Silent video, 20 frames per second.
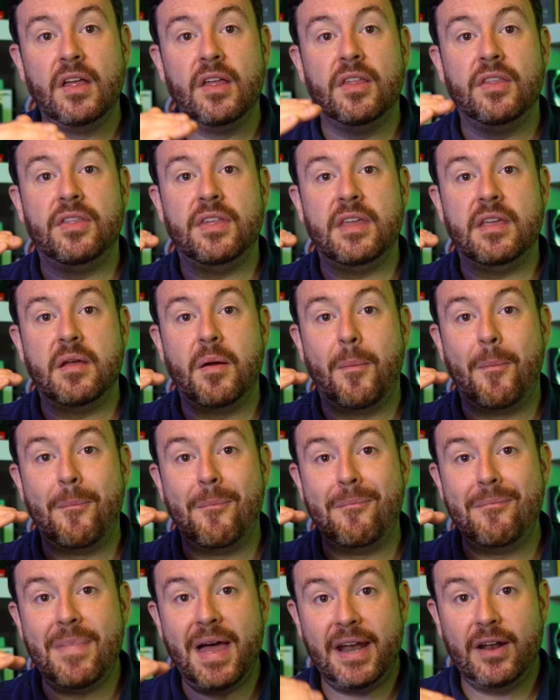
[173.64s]
the
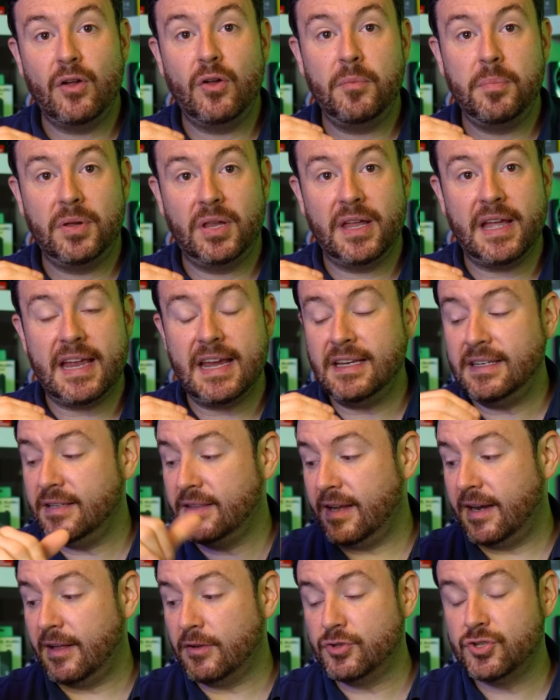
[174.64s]
metal plate
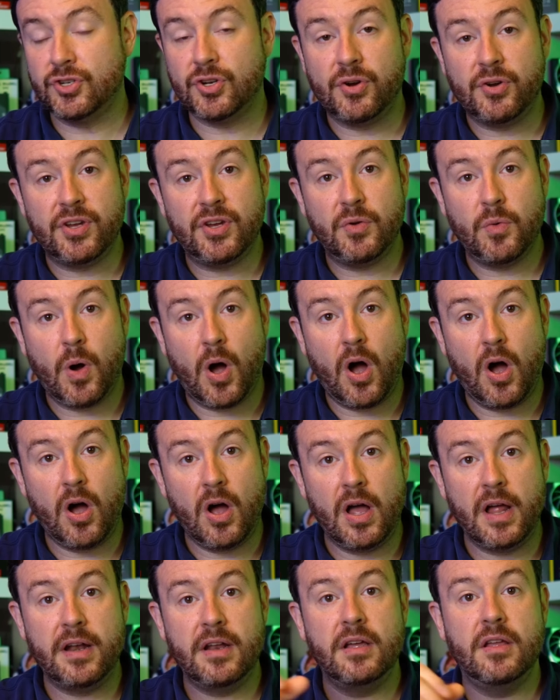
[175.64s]
that I'll show you
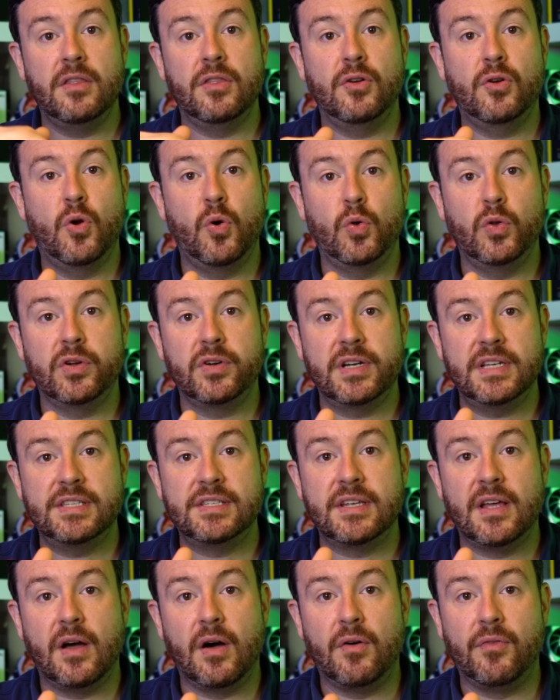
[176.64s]
on the cooler
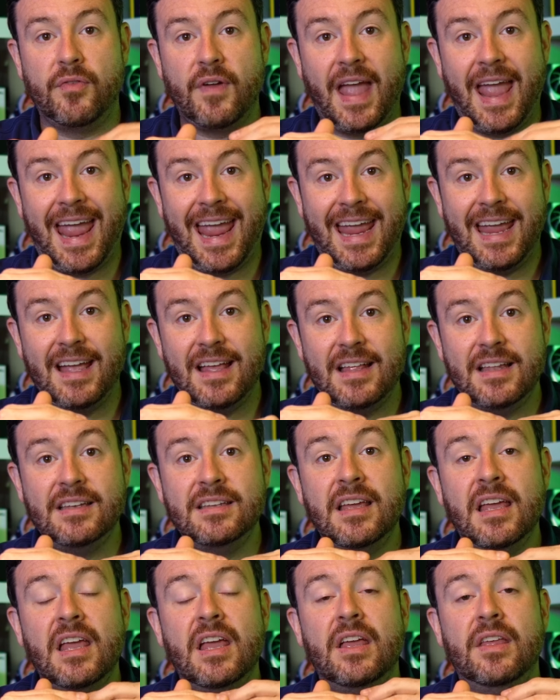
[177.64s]
itself
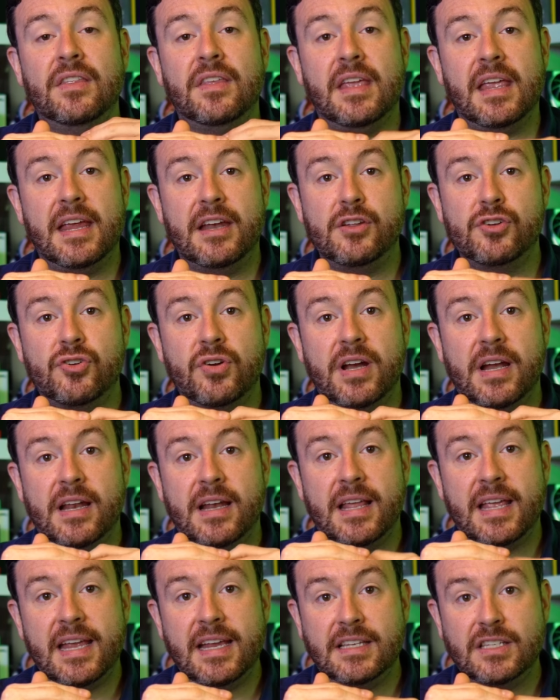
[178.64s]
and the
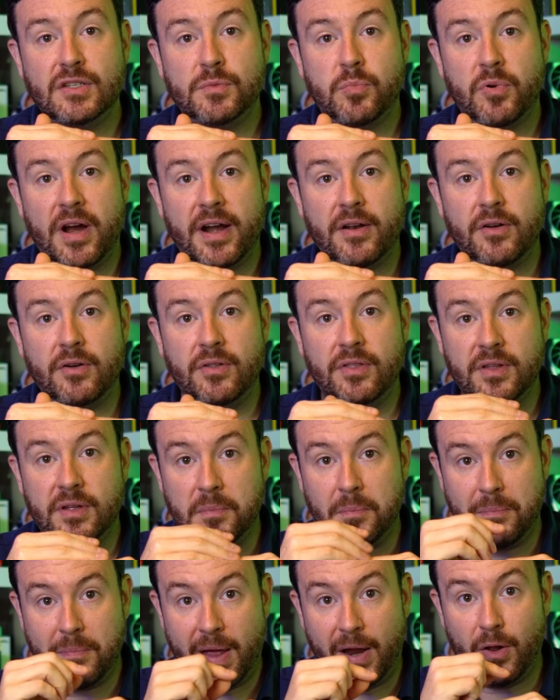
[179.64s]
integrated heat spreader, the
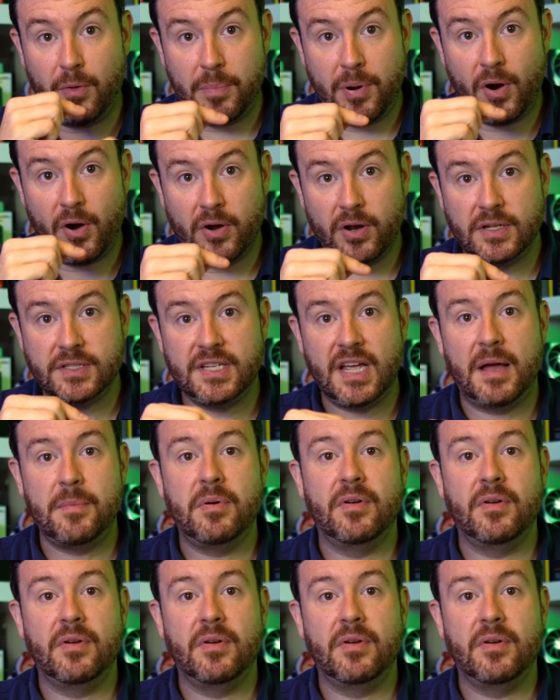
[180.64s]
metal part on top